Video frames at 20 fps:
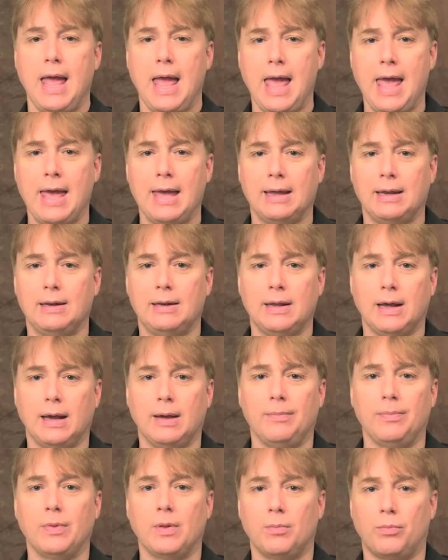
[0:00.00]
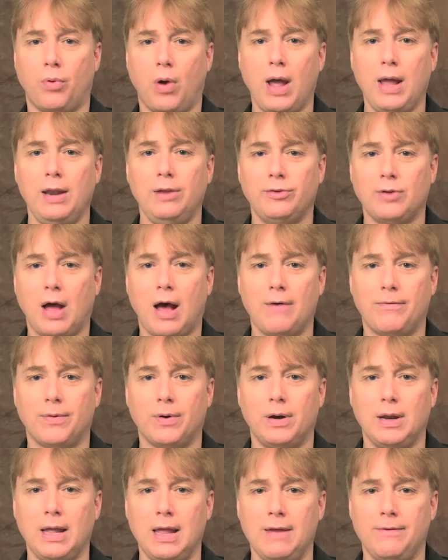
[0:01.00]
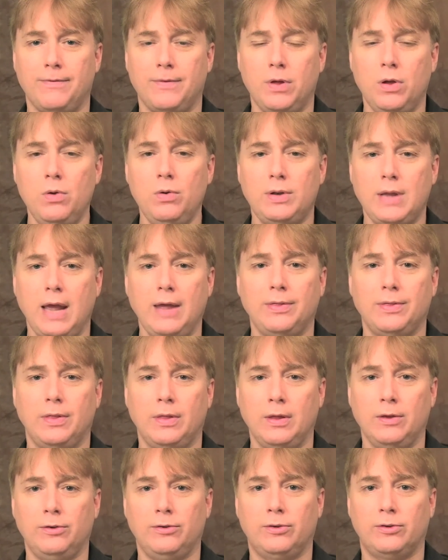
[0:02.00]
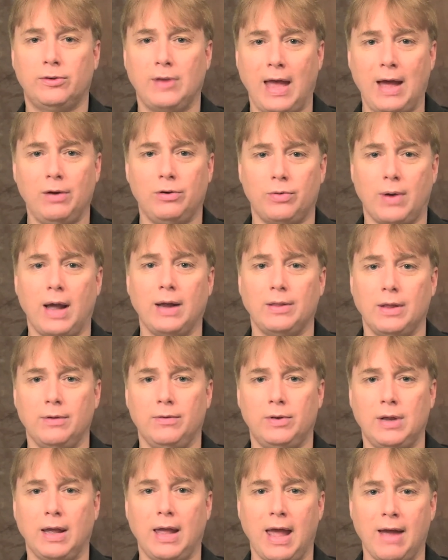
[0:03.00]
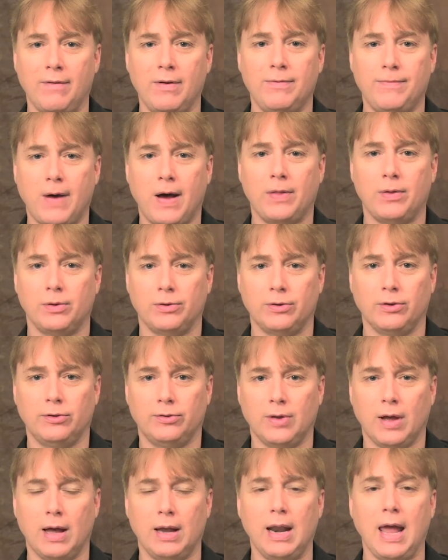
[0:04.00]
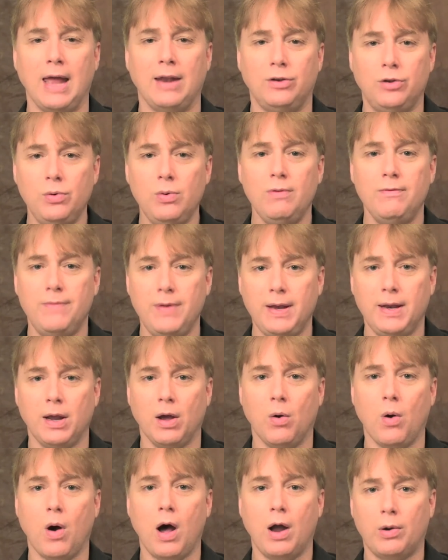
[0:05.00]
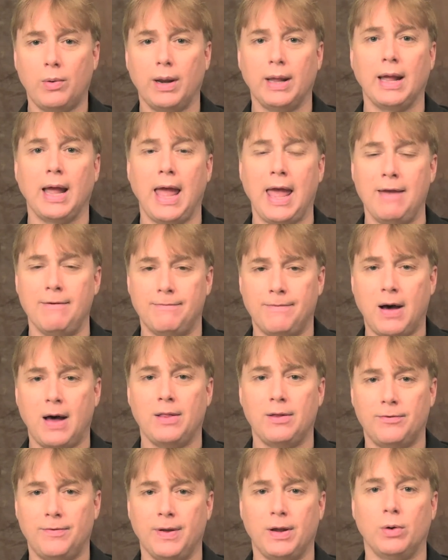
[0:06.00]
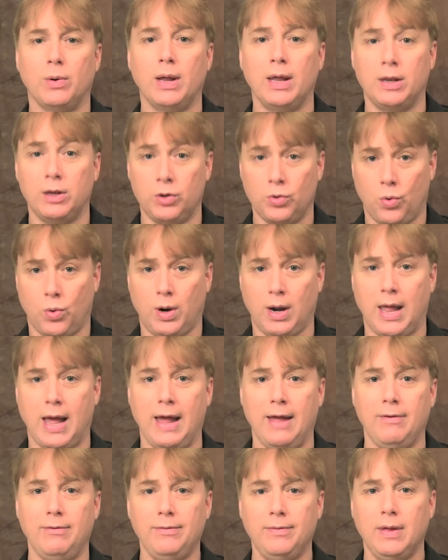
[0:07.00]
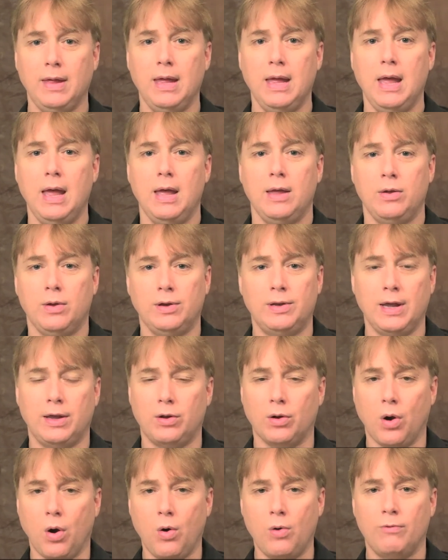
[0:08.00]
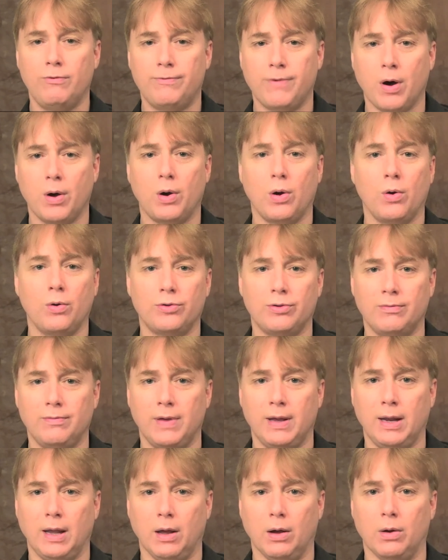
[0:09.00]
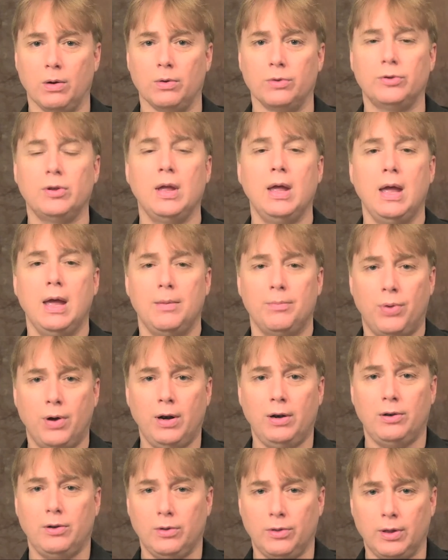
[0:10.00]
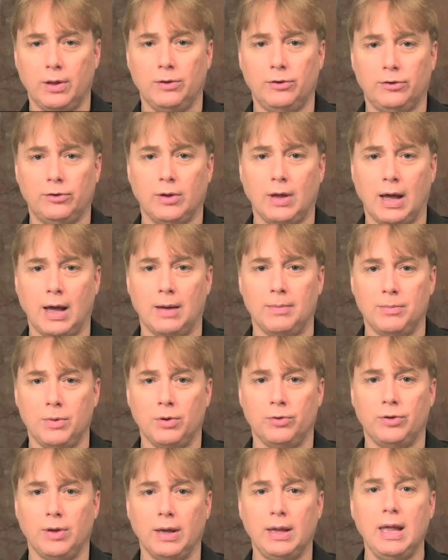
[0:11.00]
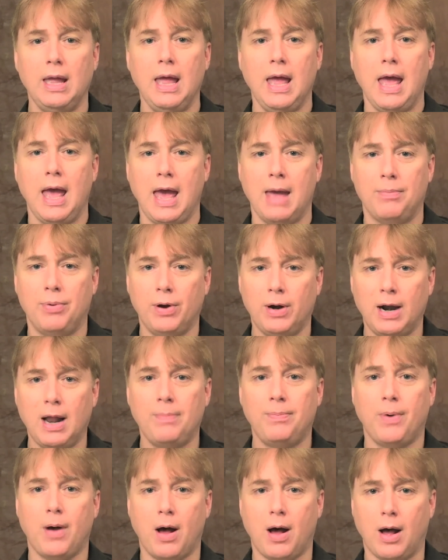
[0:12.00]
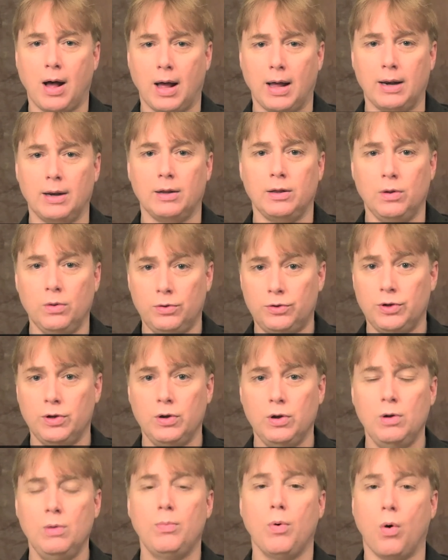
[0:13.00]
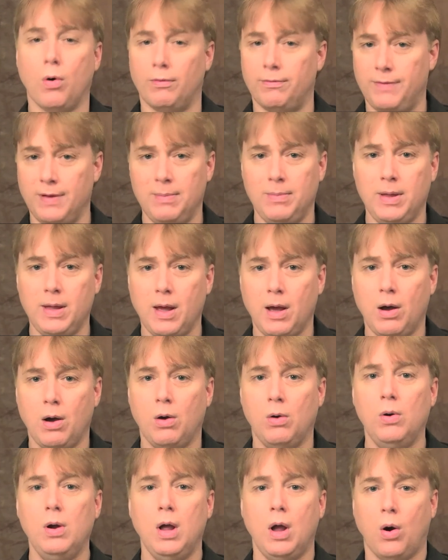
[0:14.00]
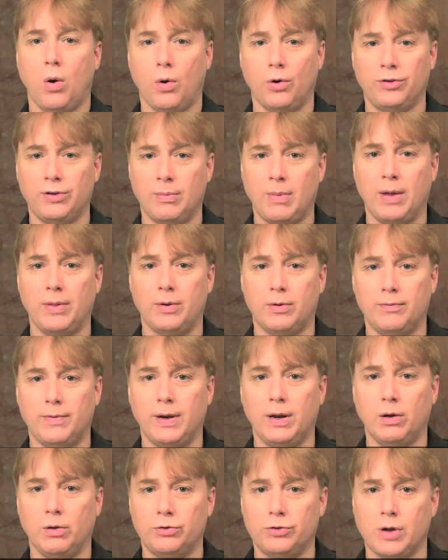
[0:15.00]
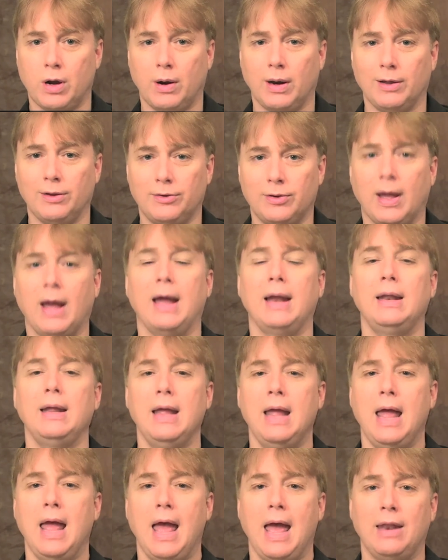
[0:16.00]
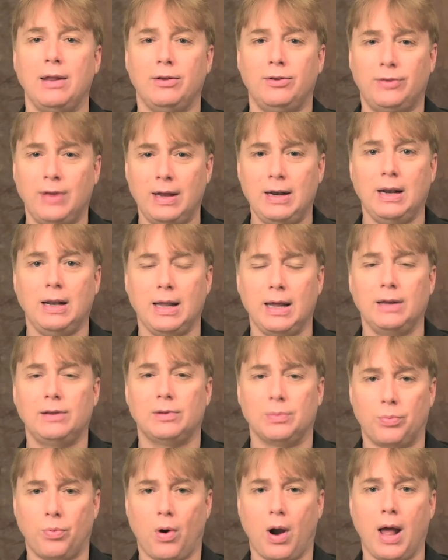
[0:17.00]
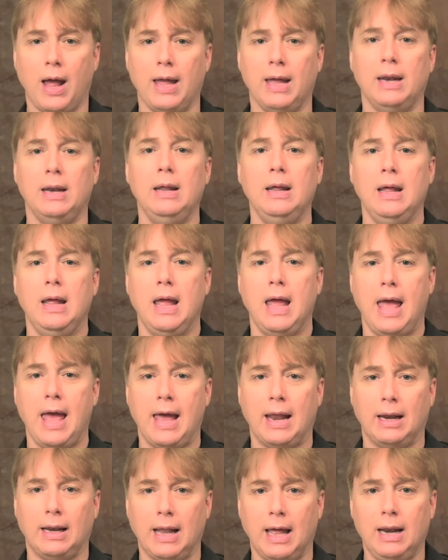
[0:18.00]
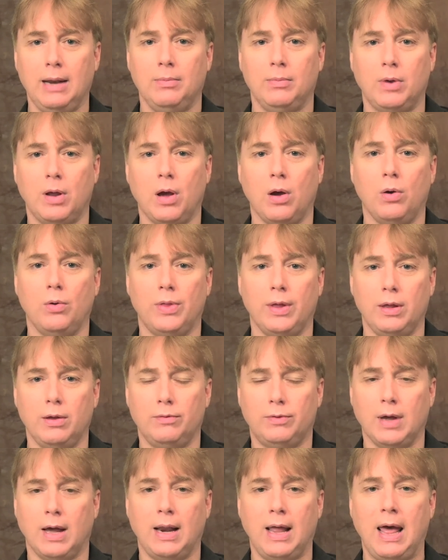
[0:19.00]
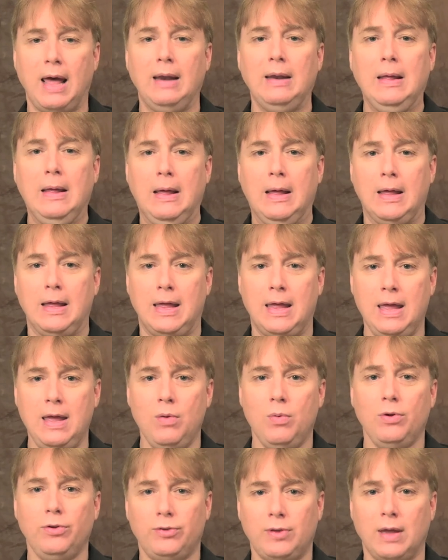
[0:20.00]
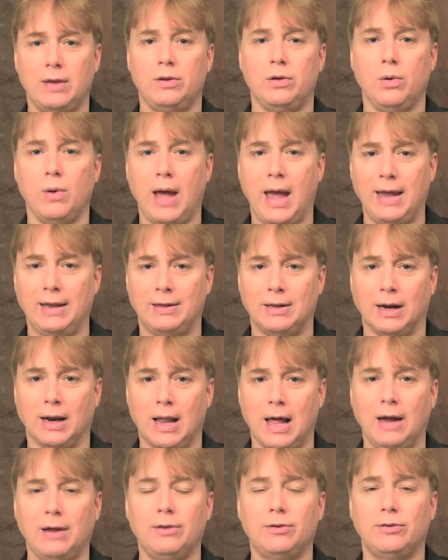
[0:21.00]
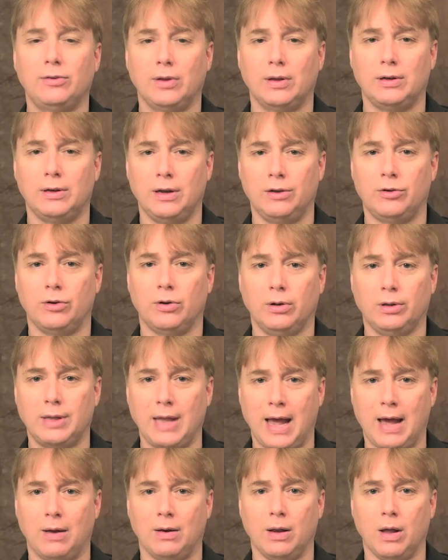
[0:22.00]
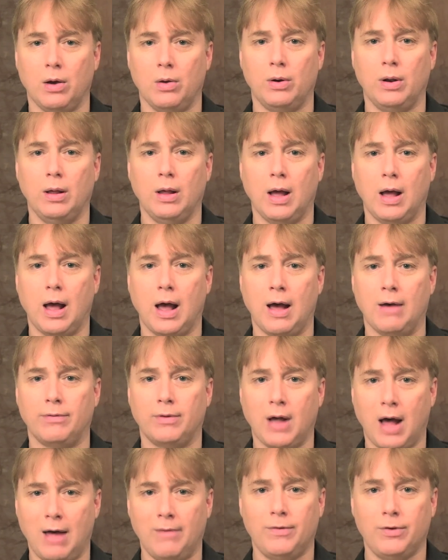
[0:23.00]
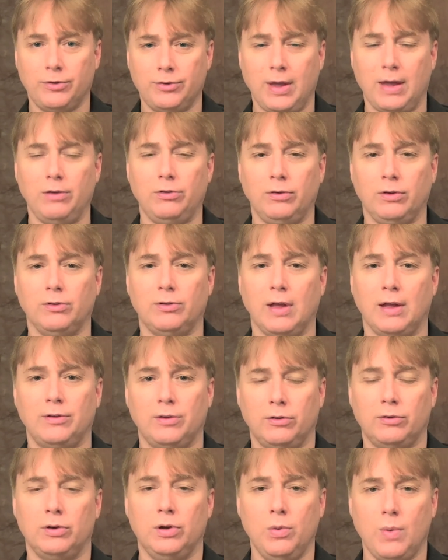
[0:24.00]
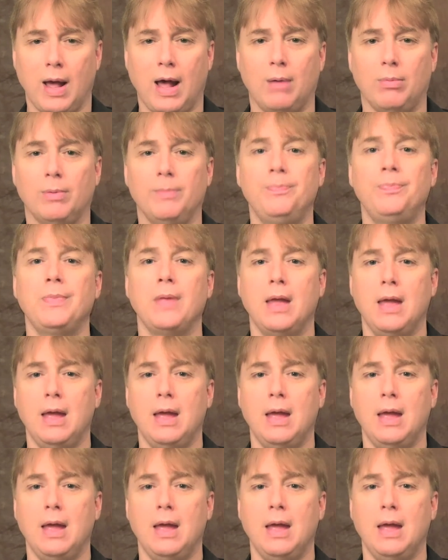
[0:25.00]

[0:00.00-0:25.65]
And Bryan has offered, if you take this soundtrack, if you take Every Father is a Son, and do a video honoring a father figure in your life, you can take your own photos and videos, put it to this music, and put it up on YouTube or Vimeo or some other video sharing site, and you send a link to Bryan and let him know that you've done that. He will send you a deluxe digital download of Conversations. That's his new album.